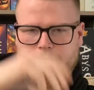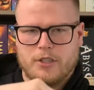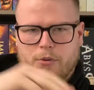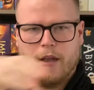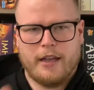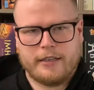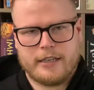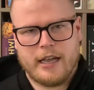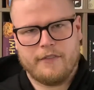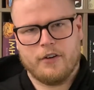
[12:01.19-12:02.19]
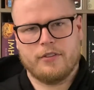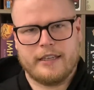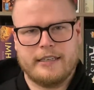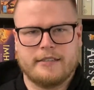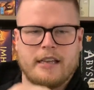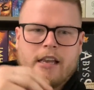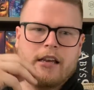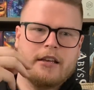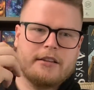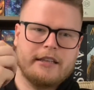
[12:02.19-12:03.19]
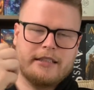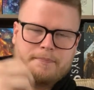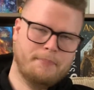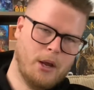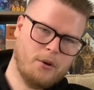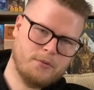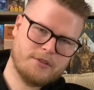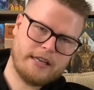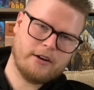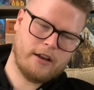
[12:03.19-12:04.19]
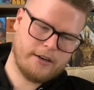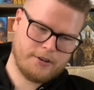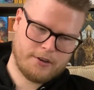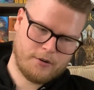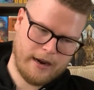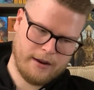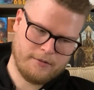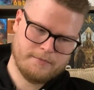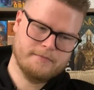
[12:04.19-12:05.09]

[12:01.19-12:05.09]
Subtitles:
to uncover these bones that are under the ground